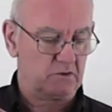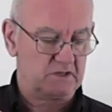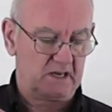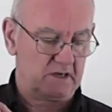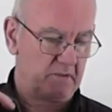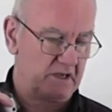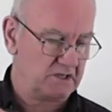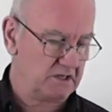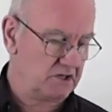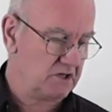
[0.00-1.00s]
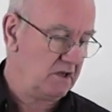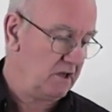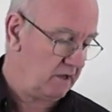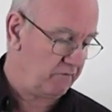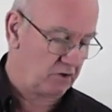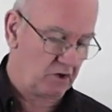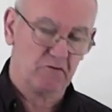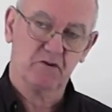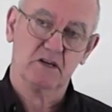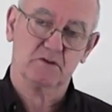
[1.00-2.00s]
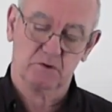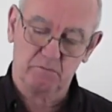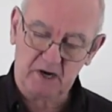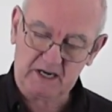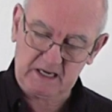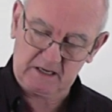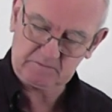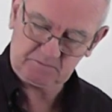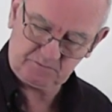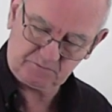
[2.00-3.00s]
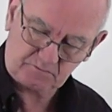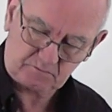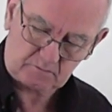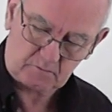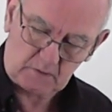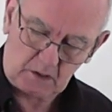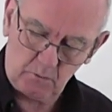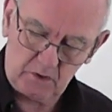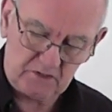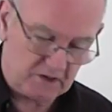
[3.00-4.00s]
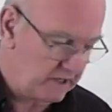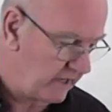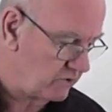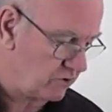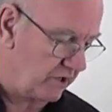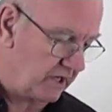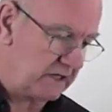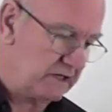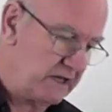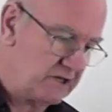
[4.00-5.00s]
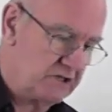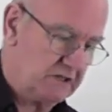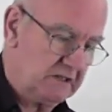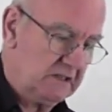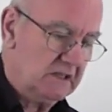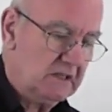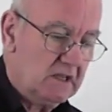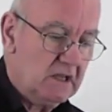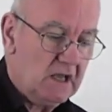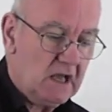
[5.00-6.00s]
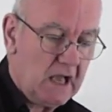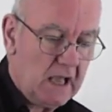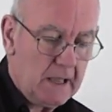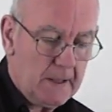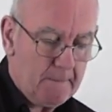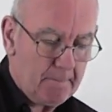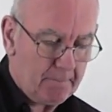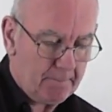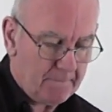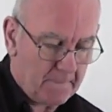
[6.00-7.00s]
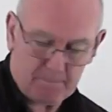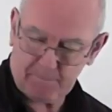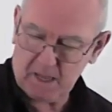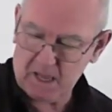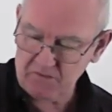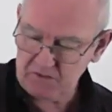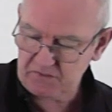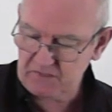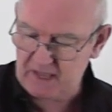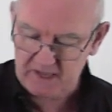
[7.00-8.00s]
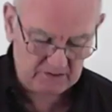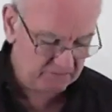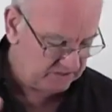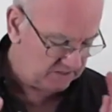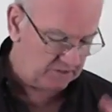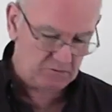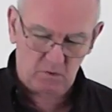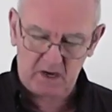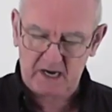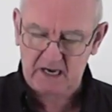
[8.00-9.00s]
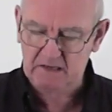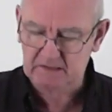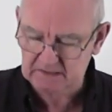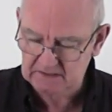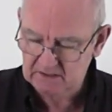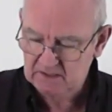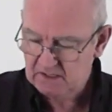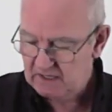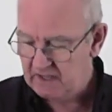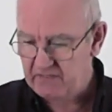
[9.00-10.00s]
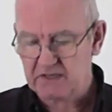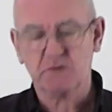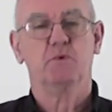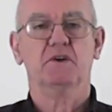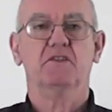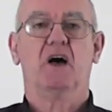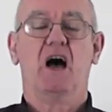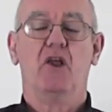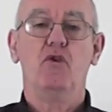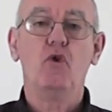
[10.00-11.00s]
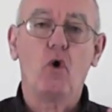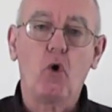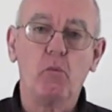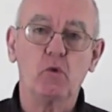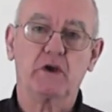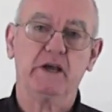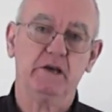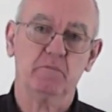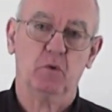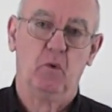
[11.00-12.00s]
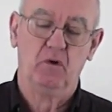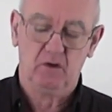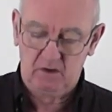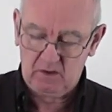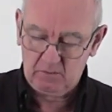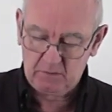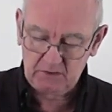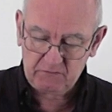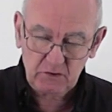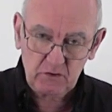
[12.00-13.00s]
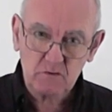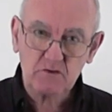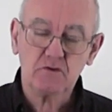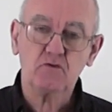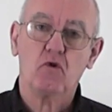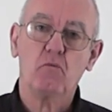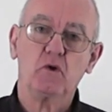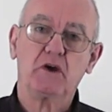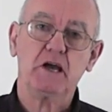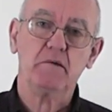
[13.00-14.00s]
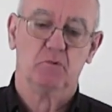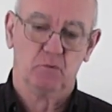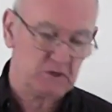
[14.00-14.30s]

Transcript: send a message if you've got the right sort of bracket with an electronic connection. Other than that, there is another way, and that's with a normal cable. But if you use a normal cable,